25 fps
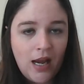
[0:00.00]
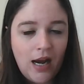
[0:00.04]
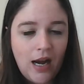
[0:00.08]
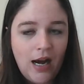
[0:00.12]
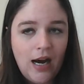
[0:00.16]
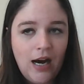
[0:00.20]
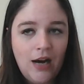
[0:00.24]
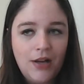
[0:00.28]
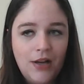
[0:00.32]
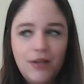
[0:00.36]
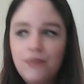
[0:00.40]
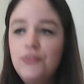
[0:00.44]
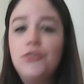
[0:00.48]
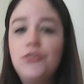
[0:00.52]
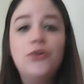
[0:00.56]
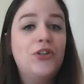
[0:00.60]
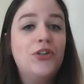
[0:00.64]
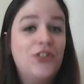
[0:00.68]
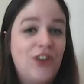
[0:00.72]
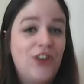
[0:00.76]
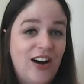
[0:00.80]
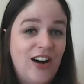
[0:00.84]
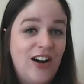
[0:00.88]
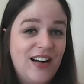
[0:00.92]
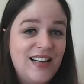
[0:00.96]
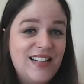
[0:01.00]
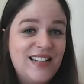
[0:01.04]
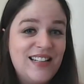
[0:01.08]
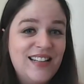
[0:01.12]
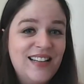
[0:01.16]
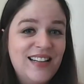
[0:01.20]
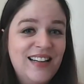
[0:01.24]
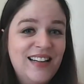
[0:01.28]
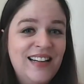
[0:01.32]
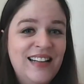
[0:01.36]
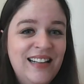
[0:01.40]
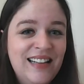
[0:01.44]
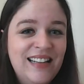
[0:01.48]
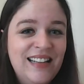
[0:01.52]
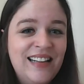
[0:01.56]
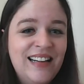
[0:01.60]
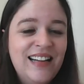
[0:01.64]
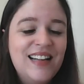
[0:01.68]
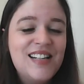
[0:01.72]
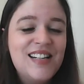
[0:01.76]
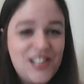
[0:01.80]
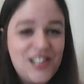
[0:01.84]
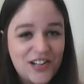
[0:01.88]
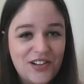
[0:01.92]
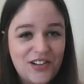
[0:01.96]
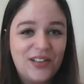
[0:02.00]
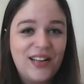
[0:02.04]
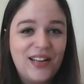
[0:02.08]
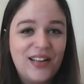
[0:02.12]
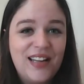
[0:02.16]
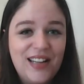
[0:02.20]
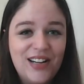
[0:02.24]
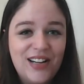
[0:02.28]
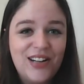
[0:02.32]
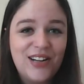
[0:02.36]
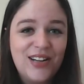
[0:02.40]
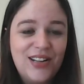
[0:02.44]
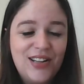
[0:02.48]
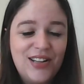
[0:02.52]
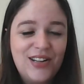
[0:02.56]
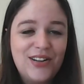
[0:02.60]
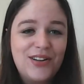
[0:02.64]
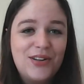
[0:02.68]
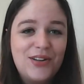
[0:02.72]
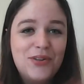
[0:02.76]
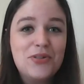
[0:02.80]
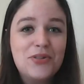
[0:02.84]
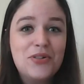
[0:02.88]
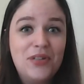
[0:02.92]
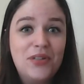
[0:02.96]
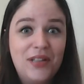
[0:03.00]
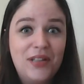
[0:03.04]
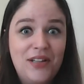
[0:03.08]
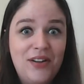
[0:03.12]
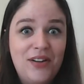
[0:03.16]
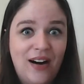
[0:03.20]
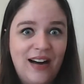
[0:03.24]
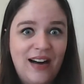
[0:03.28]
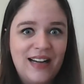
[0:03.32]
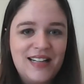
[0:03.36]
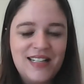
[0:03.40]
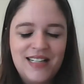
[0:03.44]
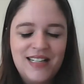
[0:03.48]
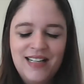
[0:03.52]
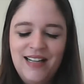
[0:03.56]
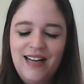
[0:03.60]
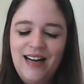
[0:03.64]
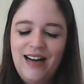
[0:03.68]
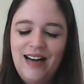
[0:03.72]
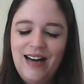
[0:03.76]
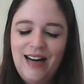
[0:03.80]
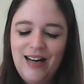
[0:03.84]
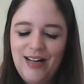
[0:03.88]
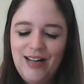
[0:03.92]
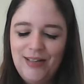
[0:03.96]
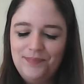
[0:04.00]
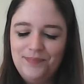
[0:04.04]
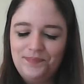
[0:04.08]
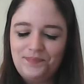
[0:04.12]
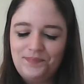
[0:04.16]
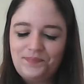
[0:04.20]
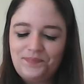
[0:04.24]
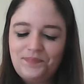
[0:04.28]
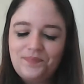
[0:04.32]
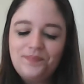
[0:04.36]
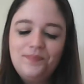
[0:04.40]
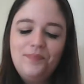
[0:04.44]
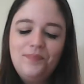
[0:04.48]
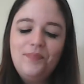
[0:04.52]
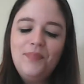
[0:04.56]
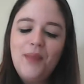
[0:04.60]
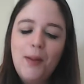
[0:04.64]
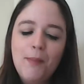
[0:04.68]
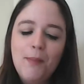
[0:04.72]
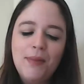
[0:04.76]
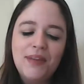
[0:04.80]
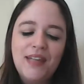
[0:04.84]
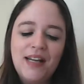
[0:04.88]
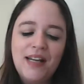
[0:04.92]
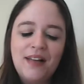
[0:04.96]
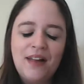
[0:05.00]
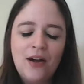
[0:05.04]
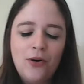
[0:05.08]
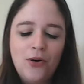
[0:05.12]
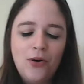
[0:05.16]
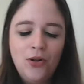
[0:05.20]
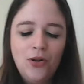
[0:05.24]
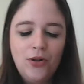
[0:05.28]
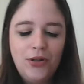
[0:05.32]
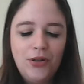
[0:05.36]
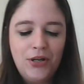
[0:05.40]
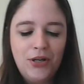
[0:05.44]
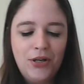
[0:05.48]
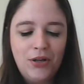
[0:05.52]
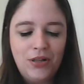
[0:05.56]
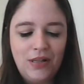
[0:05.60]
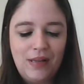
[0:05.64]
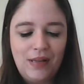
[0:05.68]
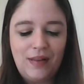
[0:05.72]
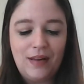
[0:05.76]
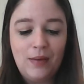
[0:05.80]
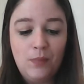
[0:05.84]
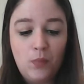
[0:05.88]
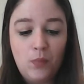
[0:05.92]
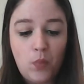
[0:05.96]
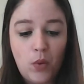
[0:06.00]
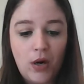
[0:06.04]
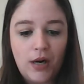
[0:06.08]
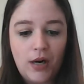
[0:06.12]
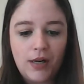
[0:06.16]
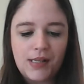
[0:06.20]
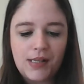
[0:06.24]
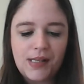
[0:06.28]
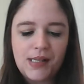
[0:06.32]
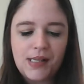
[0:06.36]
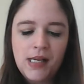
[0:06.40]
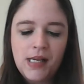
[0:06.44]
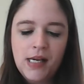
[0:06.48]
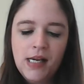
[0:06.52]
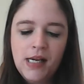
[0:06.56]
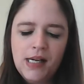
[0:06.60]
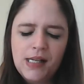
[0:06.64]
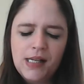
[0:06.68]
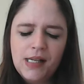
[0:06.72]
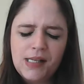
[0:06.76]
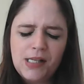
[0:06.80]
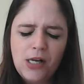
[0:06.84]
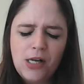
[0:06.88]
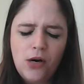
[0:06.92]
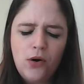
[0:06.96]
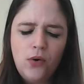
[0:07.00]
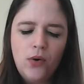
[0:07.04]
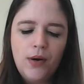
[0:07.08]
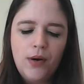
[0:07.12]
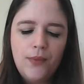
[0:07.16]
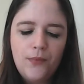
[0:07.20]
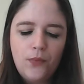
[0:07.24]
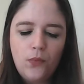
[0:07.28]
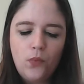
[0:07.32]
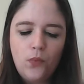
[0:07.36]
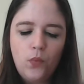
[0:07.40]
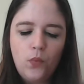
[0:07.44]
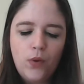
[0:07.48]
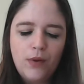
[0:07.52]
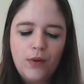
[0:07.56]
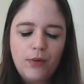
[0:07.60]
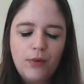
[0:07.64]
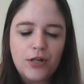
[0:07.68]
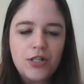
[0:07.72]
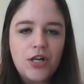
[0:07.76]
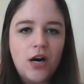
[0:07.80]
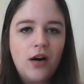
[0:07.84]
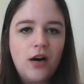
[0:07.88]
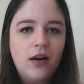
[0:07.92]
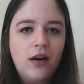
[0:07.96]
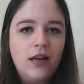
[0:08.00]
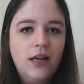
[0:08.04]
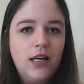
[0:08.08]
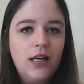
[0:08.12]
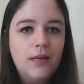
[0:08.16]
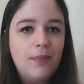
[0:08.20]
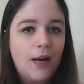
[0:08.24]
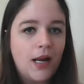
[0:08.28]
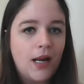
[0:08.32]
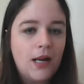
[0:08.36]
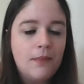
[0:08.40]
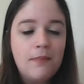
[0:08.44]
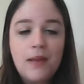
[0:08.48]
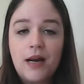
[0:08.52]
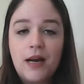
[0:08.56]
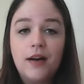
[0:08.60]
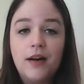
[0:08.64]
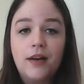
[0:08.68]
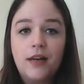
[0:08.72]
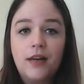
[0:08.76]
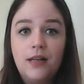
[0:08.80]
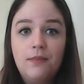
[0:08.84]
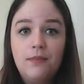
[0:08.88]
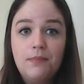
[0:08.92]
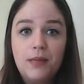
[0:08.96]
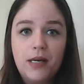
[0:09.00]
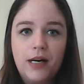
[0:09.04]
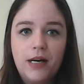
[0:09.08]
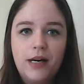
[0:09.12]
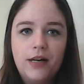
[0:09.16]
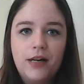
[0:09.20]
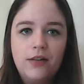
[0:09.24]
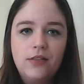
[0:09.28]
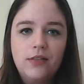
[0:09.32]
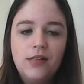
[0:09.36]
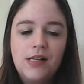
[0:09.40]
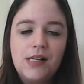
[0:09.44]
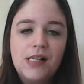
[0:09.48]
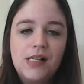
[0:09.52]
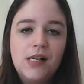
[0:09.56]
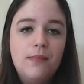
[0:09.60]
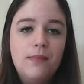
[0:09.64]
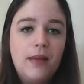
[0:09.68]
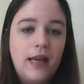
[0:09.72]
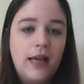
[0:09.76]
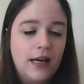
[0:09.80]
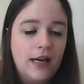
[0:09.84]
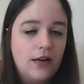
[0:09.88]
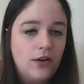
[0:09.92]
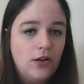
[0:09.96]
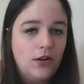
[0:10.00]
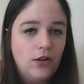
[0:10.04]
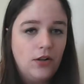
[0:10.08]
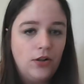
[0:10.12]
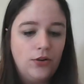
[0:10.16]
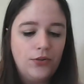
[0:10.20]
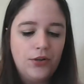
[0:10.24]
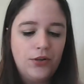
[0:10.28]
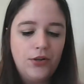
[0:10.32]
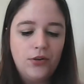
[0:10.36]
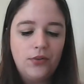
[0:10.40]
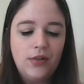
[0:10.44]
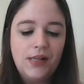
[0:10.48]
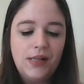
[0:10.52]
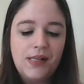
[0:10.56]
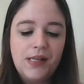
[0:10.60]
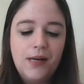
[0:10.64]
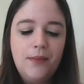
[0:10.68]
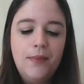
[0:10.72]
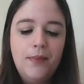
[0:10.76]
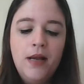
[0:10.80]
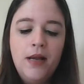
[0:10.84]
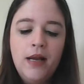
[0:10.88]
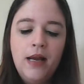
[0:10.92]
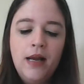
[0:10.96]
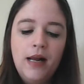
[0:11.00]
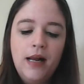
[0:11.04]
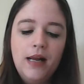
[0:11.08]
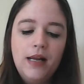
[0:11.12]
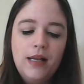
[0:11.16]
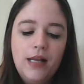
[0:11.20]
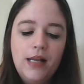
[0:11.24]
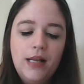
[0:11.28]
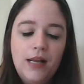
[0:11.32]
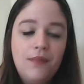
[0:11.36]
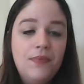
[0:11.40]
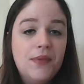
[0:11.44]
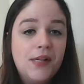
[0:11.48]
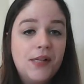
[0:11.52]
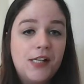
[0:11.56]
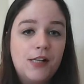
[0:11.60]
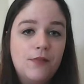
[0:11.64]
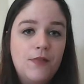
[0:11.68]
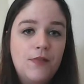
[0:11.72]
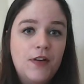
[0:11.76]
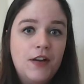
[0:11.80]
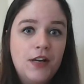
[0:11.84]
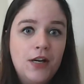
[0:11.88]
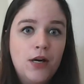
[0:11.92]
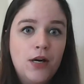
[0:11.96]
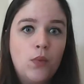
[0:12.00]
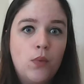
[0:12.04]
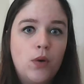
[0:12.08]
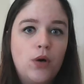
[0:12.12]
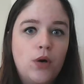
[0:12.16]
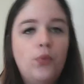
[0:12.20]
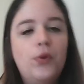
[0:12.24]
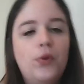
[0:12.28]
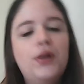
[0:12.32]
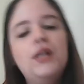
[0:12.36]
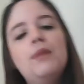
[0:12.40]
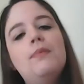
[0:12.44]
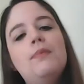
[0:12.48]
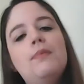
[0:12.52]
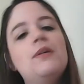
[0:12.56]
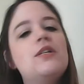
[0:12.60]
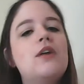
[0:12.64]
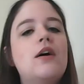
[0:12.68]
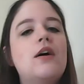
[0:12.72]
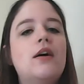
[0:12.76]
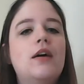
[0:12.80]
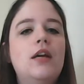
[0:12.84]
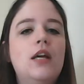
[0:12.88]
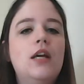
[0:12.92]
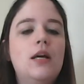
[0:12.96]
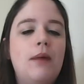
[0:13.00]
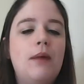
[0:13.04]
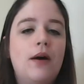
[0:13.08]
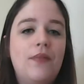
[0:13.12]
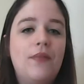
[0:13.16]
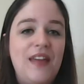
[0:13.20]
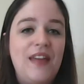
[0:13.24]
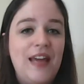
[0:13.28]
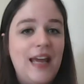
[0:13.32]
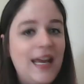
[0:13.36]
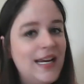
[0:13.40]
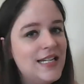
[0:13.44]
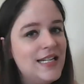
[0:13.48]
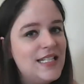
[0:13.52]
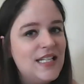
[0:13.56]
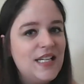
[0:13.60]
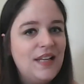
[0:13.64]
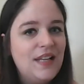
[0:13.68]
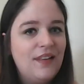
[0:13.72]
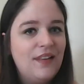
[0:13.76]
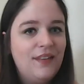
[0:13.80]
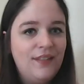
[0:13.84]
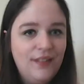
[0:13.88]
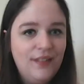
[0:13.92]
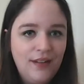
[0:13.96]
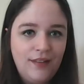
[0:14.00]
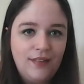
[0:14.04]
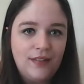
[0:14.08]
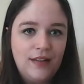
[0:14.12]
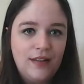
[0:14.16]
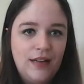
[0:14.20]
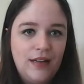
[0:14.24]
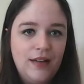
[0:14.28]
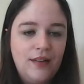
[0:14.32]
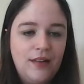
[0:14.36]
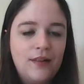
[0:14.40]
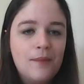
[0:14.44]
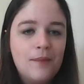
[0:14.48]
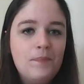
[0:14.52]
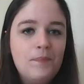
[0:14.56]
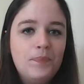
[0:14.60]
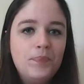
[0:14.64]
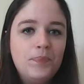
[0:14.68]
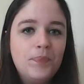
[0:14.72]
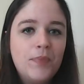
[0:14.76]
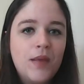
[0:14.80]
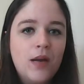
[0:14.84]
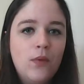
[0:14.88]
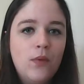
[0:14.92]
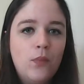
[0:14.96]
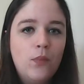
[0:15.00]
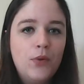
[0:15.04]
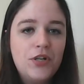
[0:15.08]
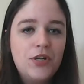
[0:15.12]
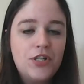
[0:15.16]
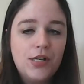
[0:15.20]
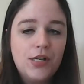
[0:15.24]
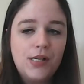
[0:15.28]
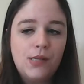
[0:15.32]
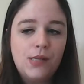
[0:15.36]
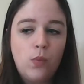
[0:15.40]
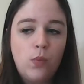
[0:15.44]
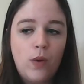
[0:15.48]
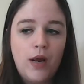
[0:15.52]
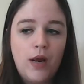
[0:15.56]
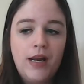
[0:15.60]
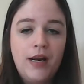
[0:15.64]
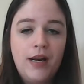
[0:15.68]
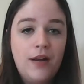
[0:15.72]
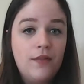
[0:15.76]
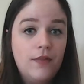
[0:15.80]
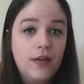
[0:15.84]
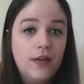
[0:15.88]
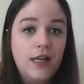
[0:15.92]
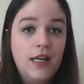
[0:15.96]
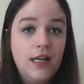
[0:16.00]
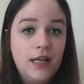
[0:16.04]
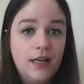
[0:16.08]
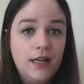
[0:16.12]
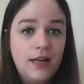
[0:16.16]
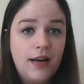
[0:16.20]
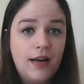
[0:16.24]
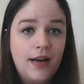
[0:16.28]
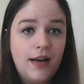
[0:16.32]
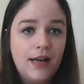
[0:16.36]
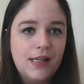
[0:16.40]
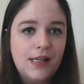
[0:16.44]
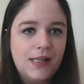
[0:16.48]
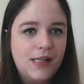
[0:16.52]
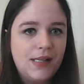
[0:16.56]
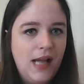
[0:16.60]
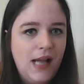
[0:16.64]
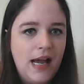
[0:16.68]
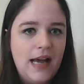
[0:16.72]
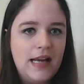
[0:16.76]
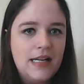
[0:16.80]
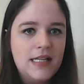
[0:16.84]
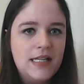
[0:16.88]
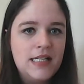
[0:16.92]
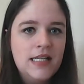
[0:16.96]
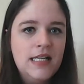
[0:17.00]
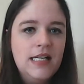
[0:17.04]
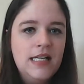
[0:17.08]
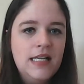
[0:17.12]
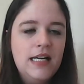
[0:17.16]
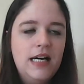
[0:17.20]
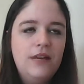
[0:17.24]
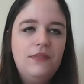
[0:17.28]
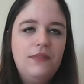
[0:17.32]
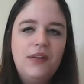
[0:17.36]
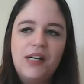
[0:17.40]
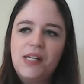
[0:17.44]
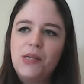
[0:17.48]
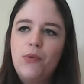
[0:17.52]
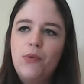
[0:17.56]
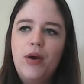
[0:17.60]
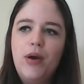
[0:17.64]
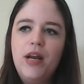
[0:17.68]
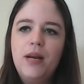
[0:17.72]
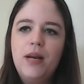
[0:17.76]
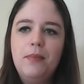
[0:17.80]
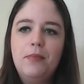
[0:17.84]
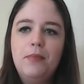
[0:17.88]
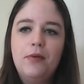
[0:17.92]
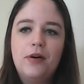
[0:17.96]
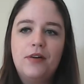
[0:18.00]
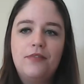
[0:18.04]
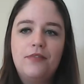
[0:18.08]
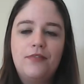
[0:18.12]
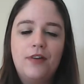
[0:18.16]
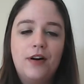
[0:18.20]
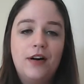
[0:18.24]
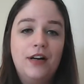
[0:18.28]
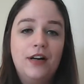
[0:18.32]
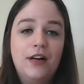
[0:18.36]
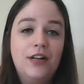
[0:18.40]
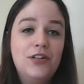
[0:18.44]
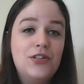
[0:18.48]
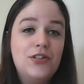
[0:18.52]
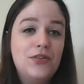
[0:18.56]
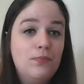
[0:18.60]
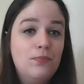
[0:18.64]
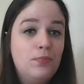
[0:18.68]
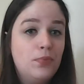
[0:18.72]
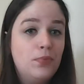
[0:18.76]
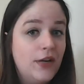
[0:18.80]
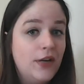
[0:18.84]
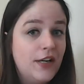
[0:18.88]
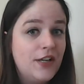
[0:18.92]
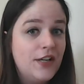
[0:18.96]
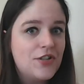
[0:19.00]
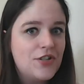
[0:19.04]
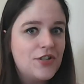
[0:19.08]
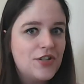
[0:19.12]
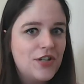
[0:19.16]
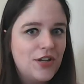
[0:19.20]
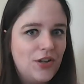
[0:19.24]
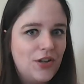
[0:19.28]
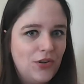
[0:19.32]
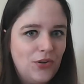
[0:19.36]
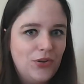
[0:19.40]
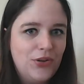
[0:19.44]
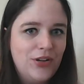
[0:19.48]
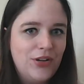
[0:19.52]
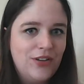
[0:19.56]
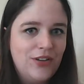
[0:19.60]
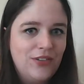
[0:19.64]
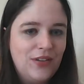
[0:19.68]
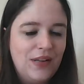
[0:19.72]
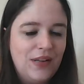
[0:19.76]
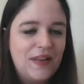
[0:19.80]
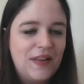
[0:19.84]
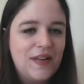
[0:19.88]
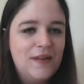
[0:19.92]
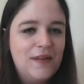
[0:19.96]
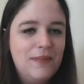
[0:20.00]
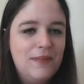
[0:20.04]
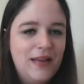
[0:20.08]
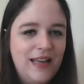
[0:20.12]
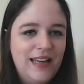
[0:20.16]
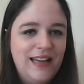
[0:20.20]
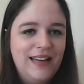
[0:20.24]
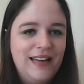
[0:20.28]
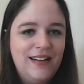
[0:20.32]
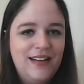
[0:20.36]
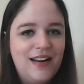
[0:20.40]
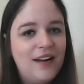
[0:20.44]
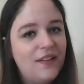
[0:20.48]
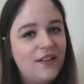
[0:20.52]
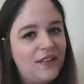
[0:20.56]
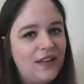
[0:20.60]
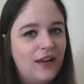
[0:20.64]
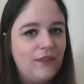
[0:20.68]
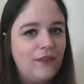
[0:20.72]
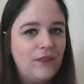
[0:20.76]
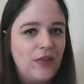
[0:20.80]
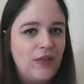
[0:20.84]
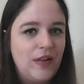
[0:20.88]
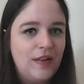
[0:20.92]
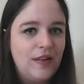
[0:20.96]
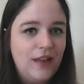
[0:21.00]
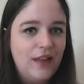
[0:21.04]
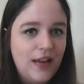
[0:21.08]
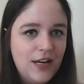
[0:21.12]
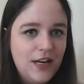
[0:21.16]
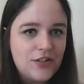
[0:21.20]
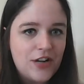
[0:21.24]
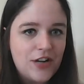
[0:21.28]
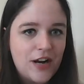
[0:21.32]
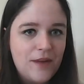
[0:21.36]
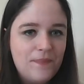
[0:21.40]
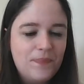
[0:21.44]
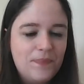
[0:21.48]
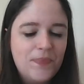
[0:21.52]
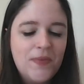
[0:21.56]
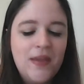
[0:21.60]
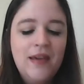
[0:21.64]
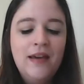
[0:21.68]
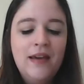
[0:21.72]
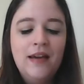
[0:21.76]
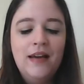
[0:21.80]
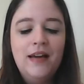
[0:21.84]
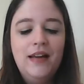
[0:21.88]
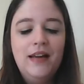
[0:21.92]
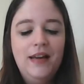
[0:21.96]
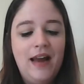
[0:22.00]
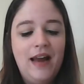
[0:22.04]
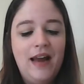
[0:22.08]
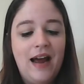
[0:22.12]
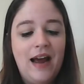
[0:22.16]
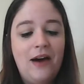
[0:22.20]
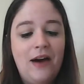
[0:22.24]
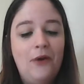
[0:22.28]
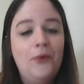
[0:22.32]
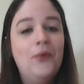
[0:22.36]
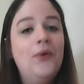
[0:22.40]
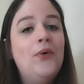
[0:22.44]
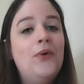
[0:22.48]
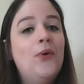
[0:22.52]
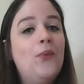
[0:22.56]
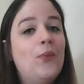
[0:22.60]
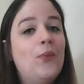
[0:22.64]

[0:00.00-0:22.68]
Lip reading: even though you're not. Generally, you're usually not. But that's how colonialism works. So when we're talking about American imperialism and colonialism, in this video, we're going to be talking about the 1860s, which is when the King and I is set, and that's going to be referring to British colonialism in Southeast Asia. Now, we're